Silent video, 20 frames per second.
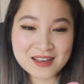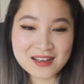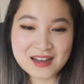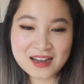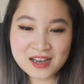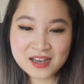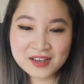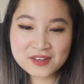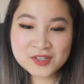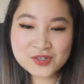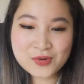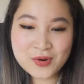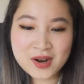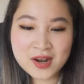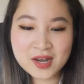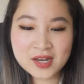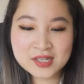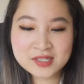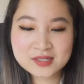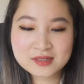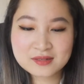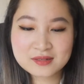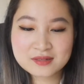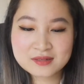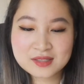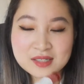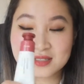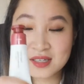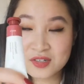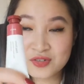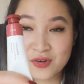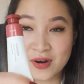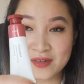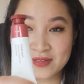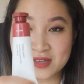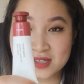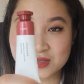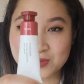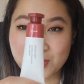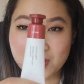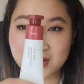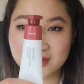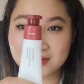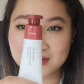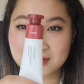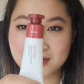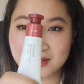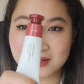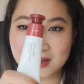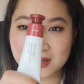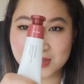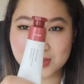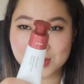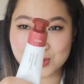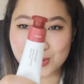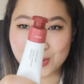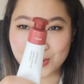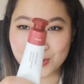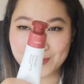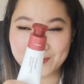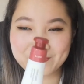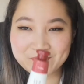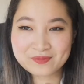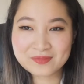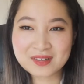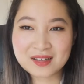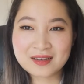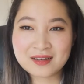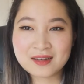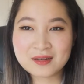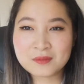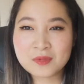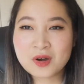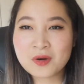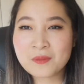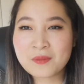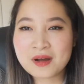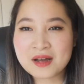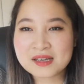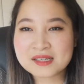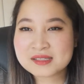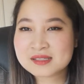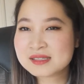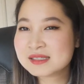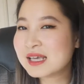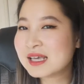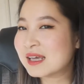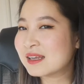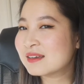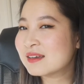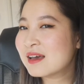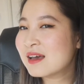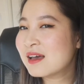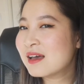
I tried, since I tried this one, Storm, Um, on my skin,